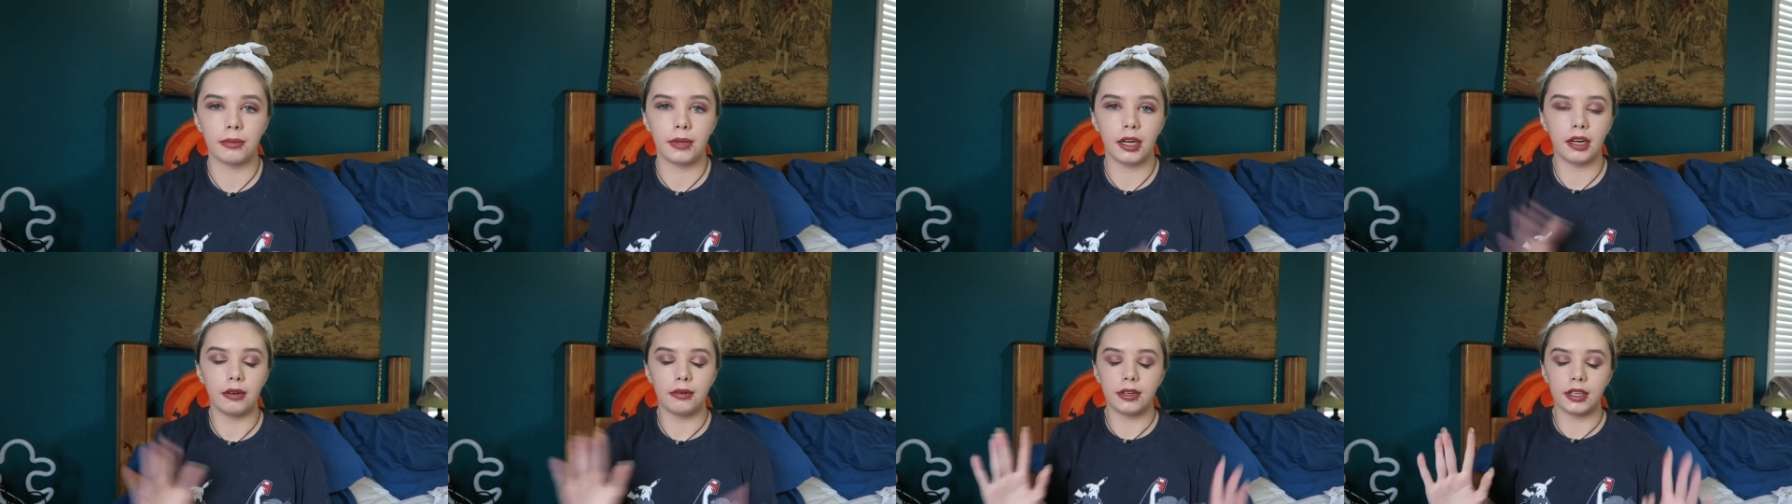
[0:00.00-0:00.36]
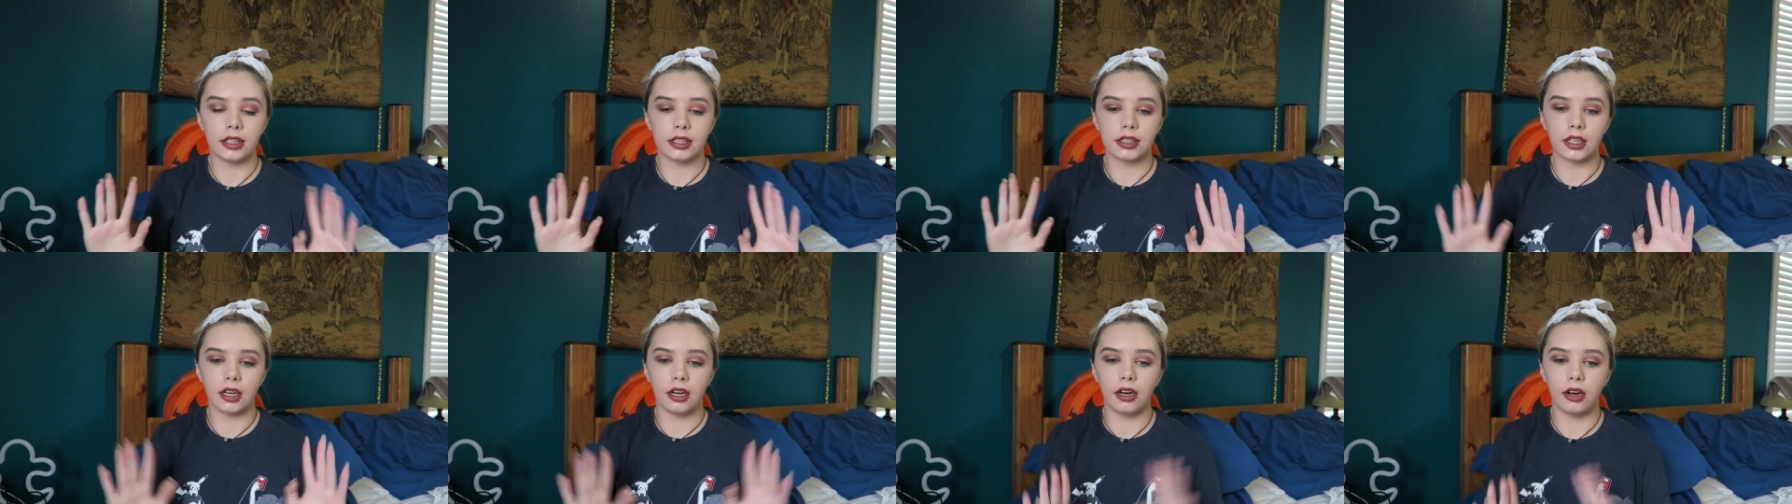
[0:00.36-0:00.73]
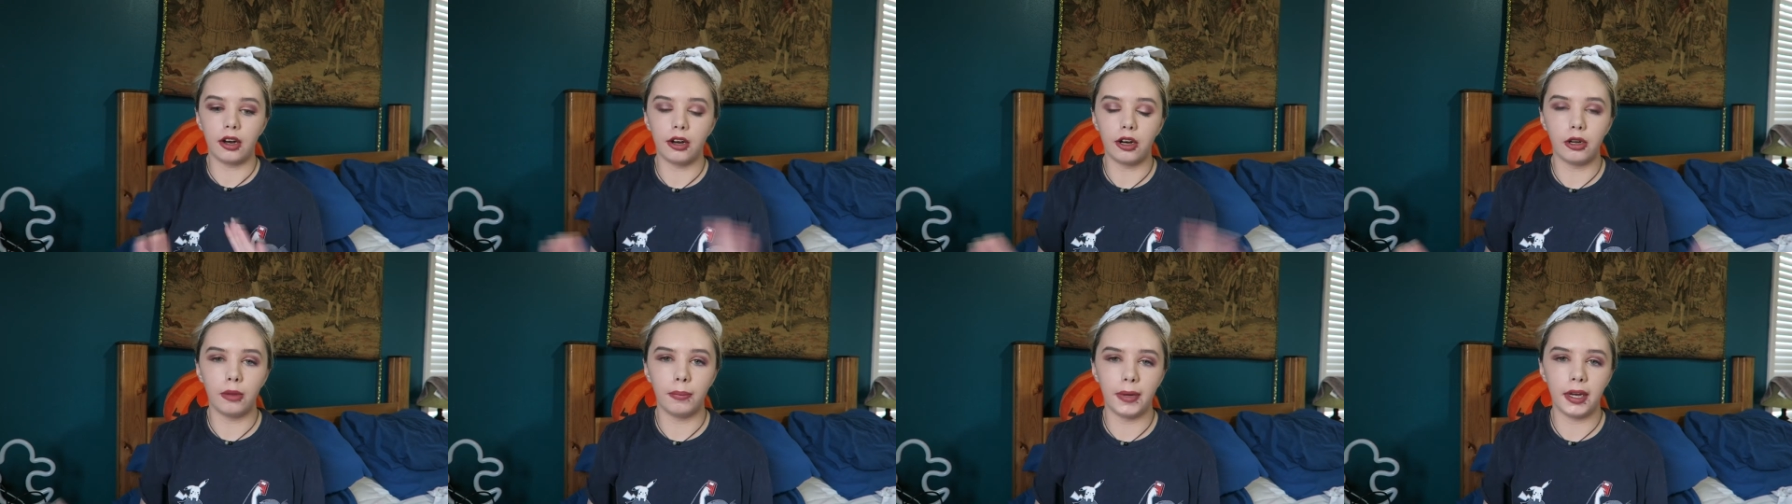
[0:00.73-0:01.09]
It was a
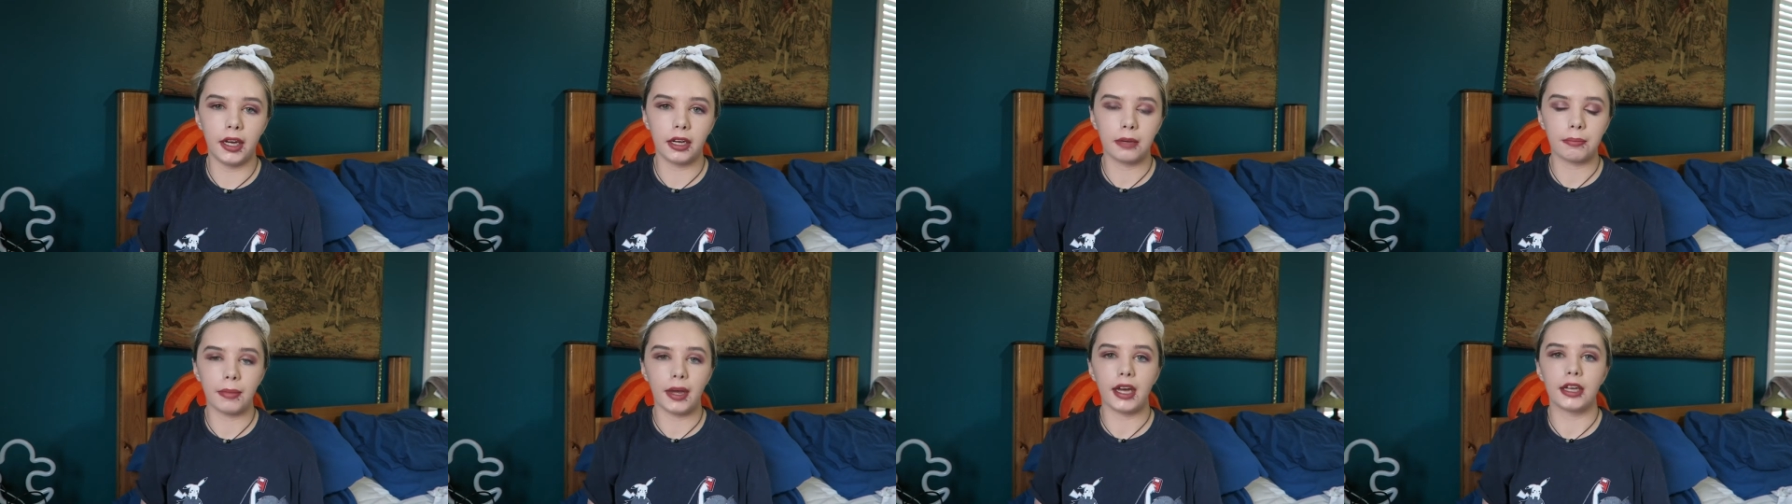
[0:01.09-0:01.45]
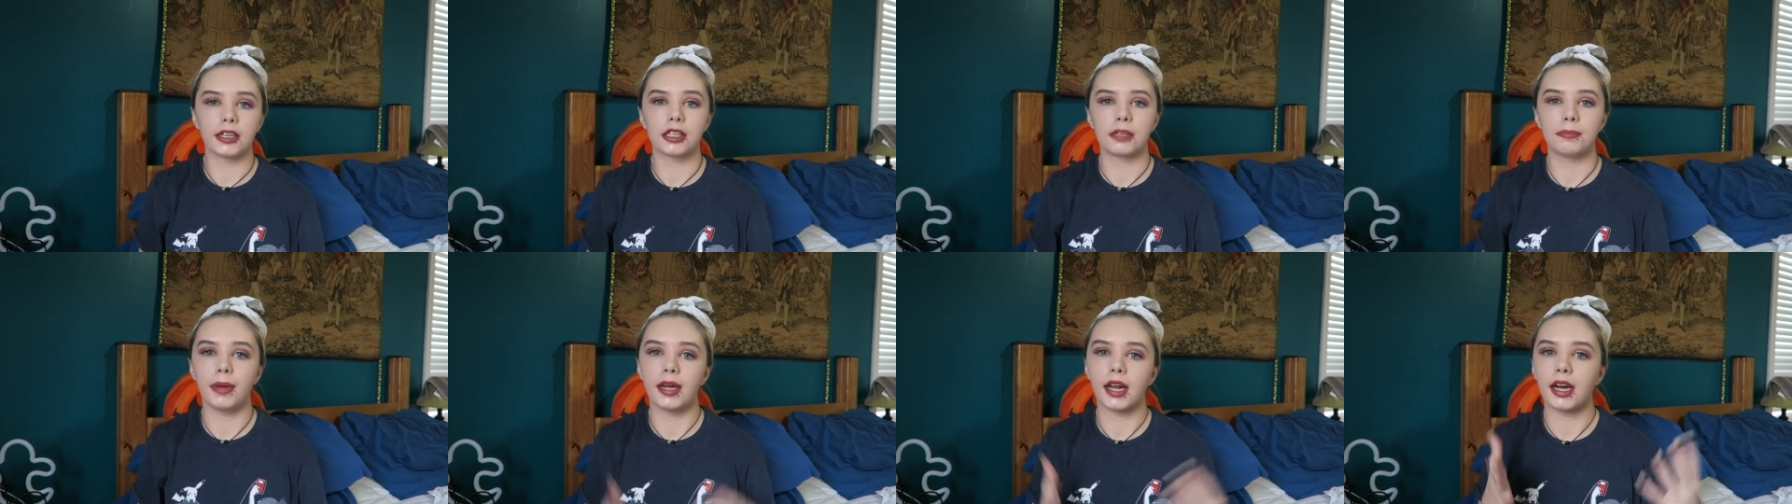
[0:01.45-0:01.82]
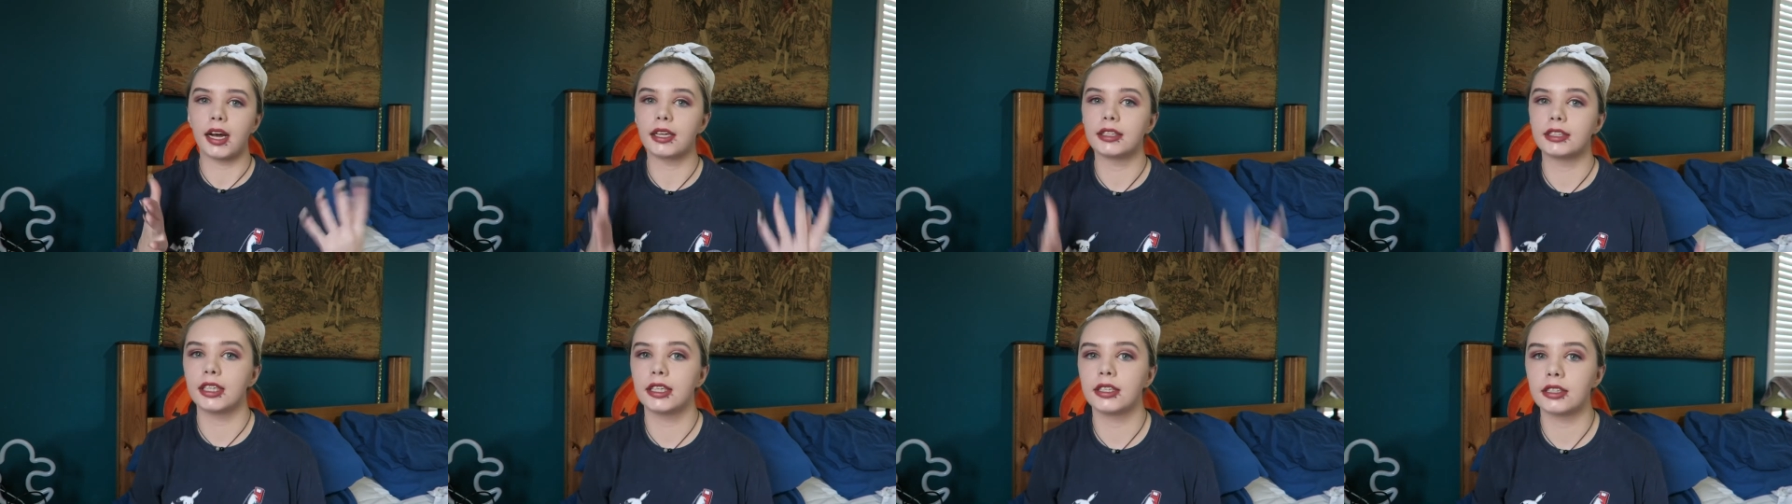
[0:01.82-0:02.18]
whole big mess, but
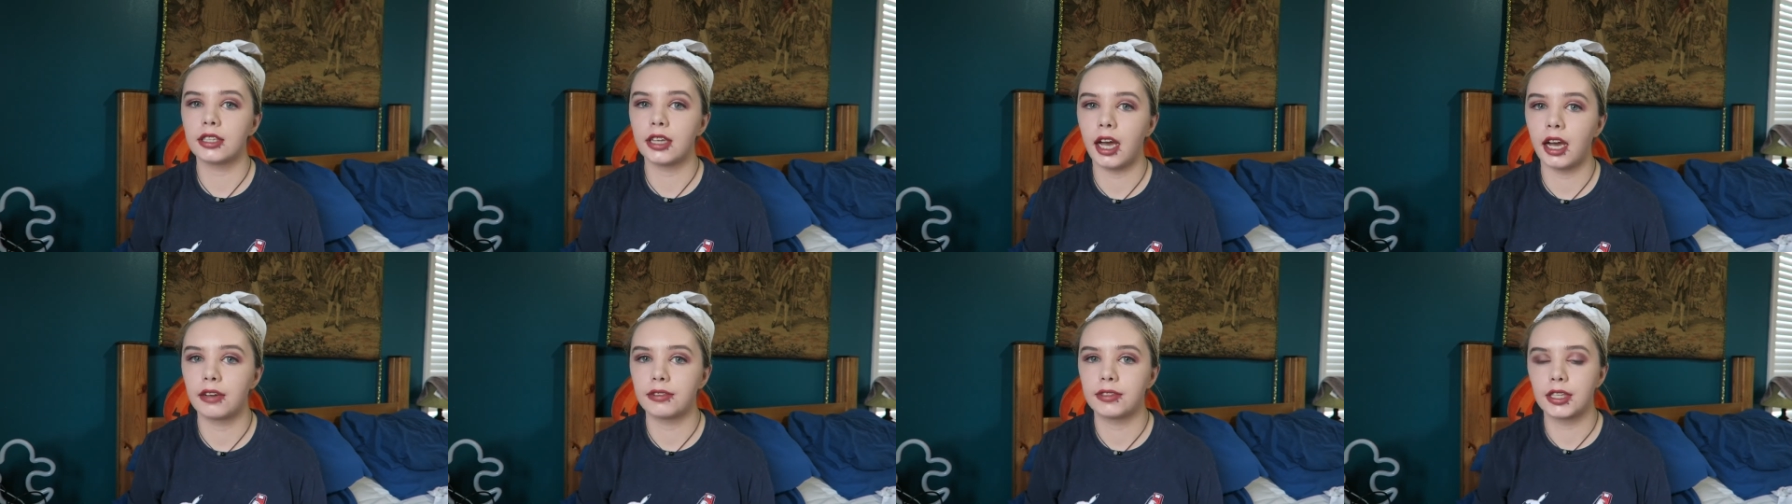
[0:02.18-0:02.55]
I didn't have